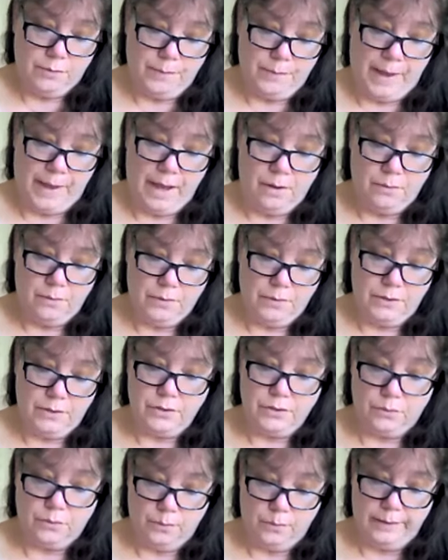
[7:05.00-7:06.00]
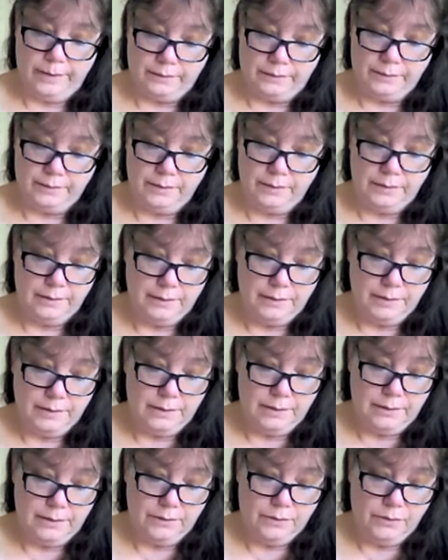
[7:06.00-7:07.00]
power and your will,
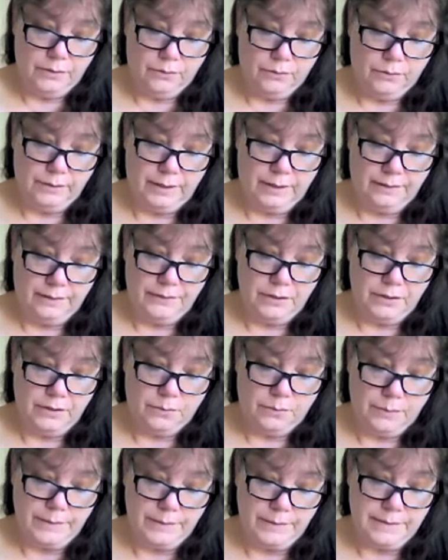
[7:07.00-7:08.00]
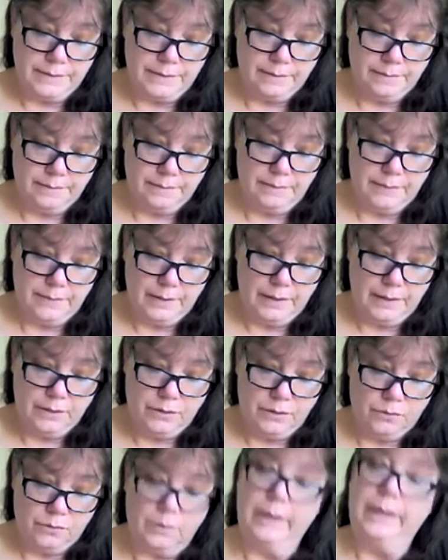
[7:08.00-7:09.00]
your love and your wisdom, and
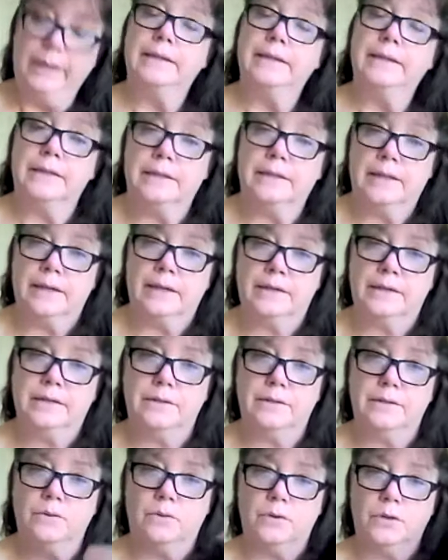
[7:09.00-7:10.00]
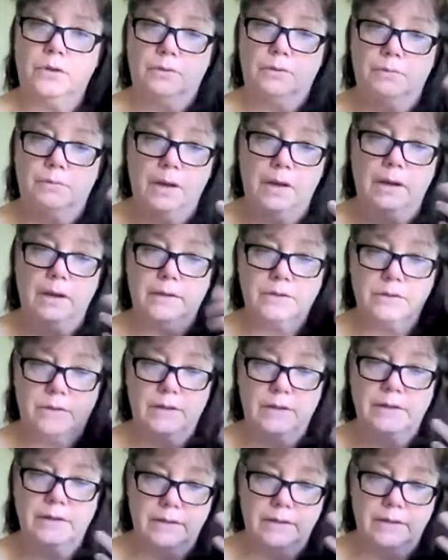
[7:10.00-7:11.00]
your intellect or your mind. So
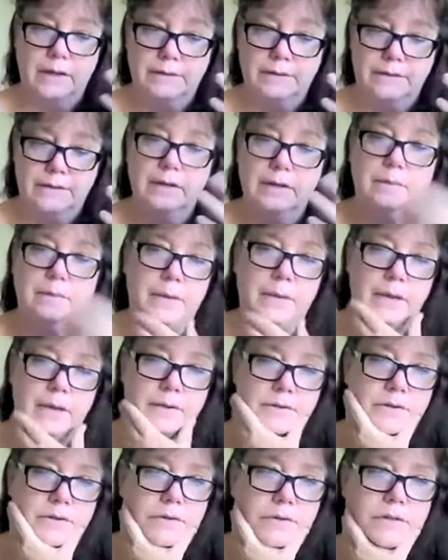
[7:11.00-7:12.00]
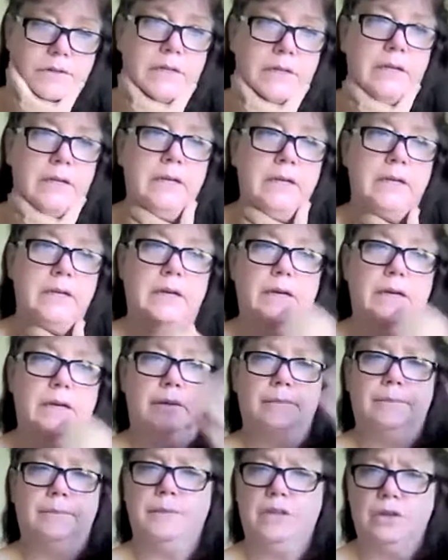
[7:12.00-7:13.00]
the ascended masters,
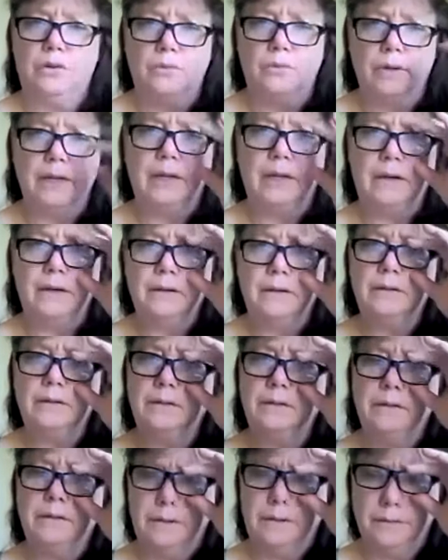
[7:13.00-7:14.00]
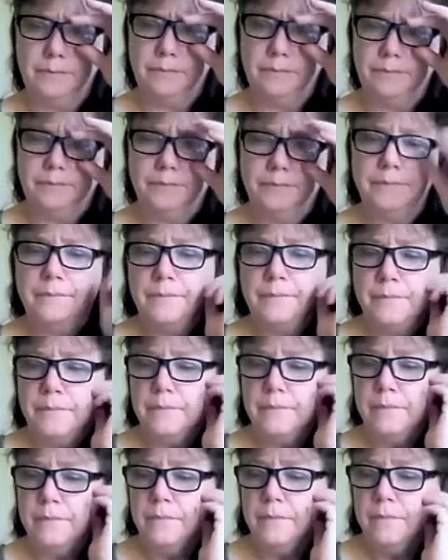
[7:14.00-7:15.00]
Uriel,
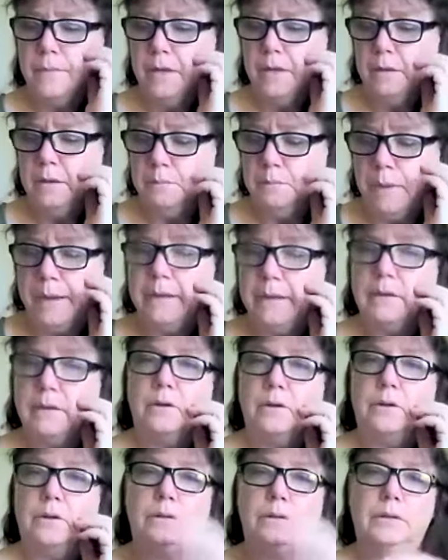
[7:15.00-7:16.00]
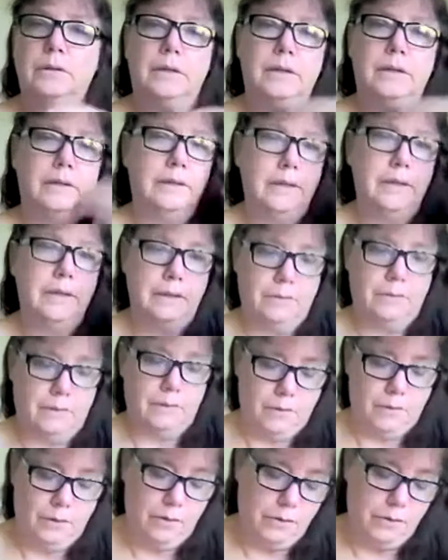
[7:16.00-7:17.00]
Michael,
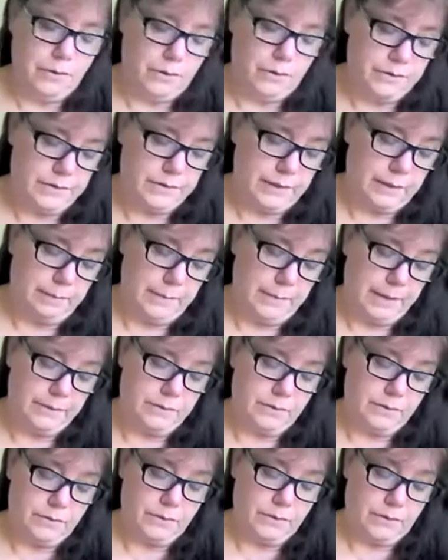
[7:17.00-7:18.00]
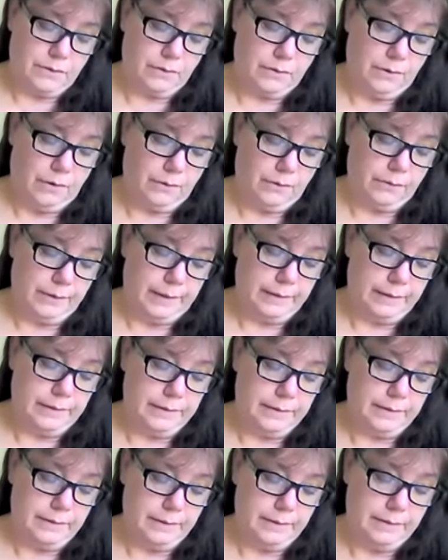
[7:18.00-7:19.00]
all your ascended masters are
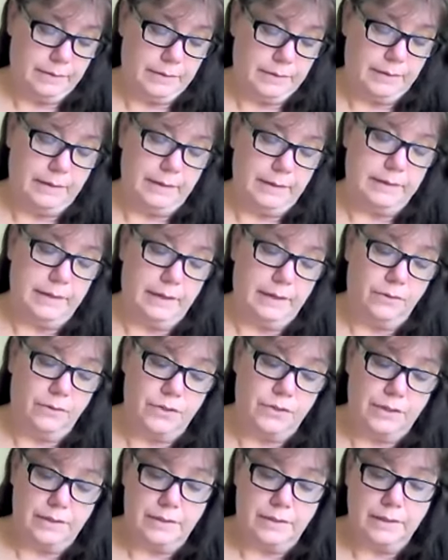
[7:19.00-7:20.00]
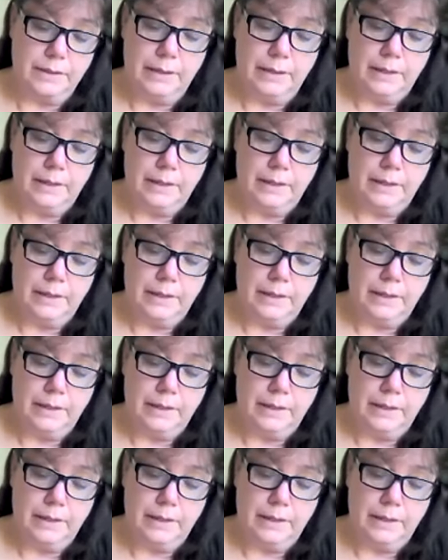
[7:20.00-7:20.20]
linked to these energies.